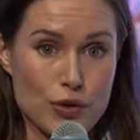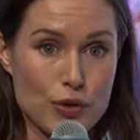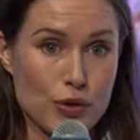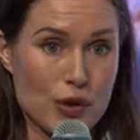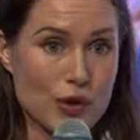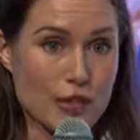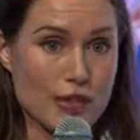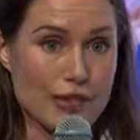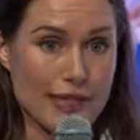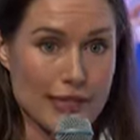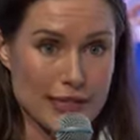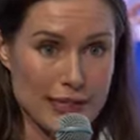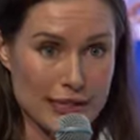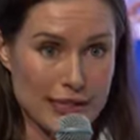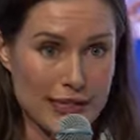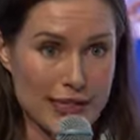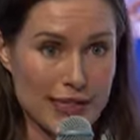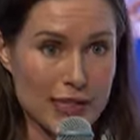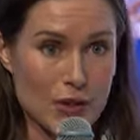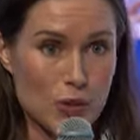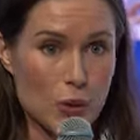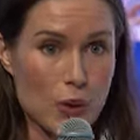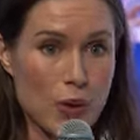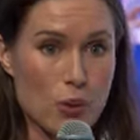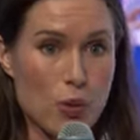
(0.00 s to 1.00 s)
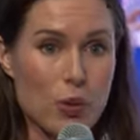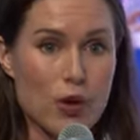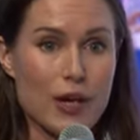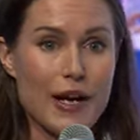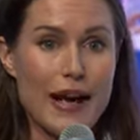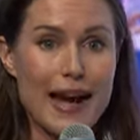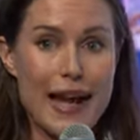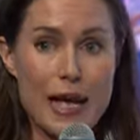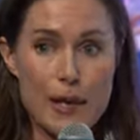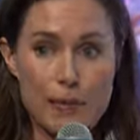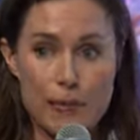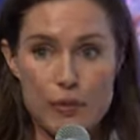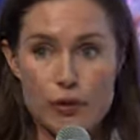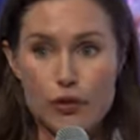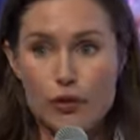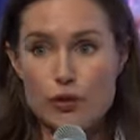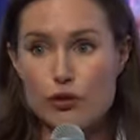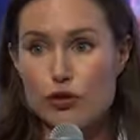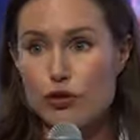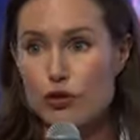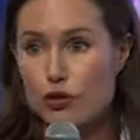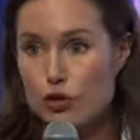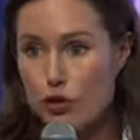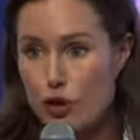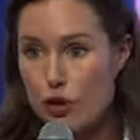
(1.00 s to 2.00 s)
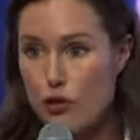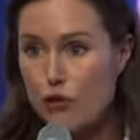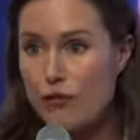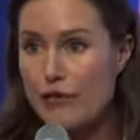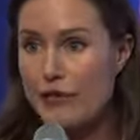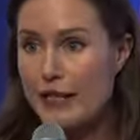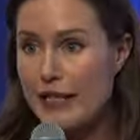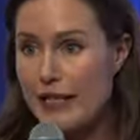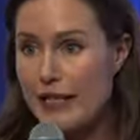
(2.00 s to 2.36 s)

to our citizens, we were able to solve